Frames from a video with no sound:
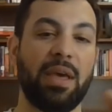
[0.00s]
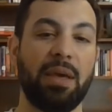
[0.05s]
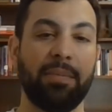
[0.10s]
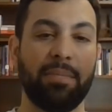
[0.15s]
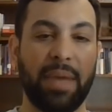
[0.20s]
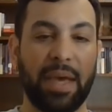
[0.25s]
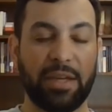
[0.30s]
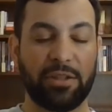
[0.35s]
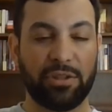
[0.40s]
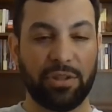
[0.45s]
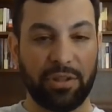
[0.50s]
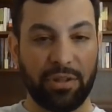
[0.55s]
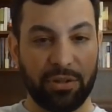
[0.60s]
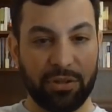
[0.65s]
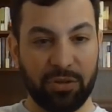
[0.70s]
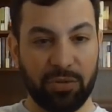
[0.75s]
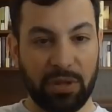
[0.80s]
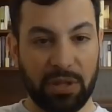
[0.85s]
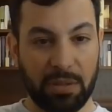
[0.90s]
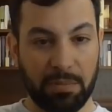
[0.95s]
Make sure you're
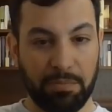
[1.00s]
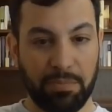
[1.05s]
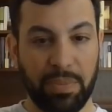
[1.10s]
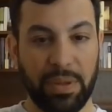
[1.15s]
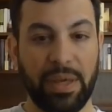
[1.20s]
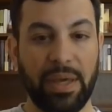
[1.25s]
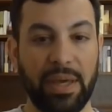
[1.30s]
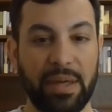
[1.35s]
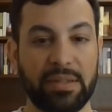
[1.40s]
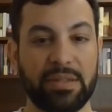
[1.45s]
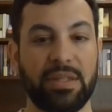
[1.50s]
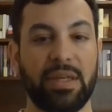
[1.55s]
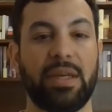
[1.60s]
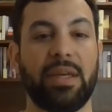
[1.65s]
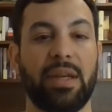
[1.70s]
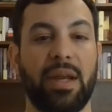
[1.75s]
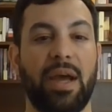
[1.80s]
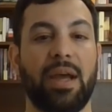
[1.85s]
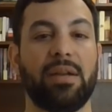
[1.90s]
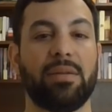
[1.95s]
doing the big
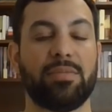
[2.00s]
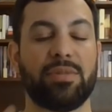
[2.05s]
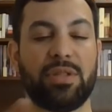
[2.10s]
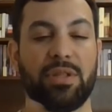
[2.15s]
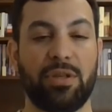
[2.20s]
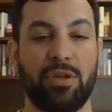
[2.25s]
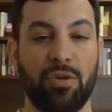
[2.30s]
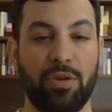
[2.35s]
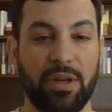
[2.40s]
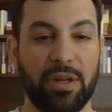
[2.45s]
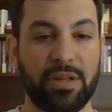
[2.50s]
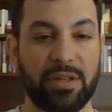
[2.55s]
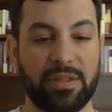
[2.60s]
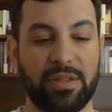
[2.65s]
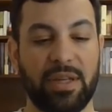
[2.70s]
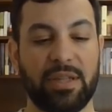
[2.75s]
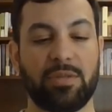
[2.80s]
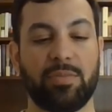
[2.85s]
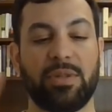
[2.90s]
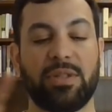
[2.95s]
ticket items, the unit
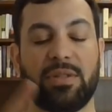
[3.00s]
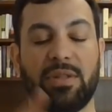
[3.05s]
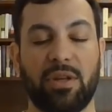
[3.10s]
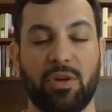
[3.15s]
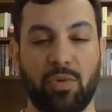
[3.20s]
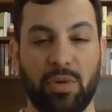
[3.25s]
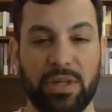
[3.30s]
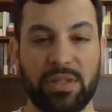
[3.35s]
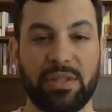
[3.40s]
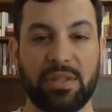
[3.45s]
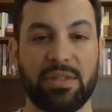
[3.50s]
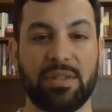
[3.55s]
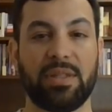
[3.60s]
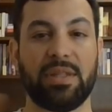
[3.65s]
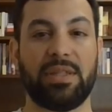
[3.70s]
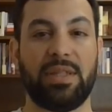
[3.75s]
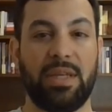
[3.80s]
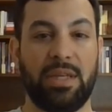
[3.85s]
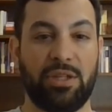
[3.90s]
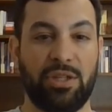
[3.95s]
assessments, the quizzes, the
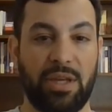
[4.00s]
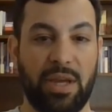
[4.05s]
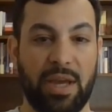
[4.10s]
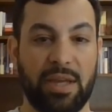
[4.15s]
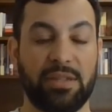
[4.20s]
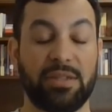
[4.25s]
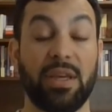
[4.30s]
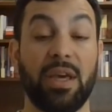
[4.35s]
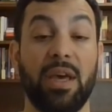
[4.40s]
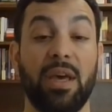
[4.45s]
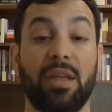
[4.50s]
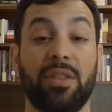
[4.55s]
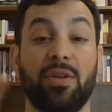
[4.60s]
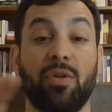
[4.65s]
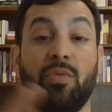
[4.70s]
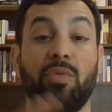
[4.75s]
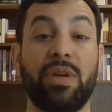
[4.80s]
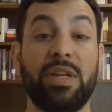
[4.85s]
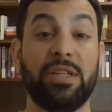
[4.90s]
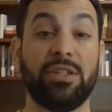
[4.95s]
TGAs, the
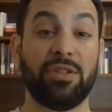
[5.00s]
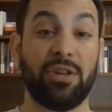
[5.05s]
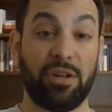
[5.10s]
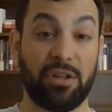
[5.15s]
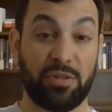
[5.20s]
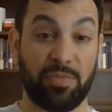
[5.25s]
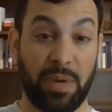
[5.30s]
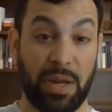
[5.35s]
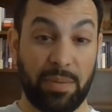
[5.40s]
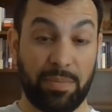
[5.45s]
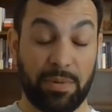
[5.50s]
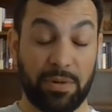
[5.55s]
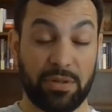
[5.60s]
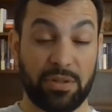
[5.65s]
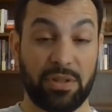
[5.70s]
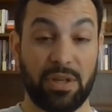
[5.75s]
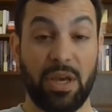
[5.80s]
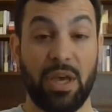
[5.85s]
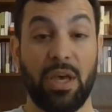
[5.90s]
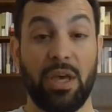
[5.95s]
research papers.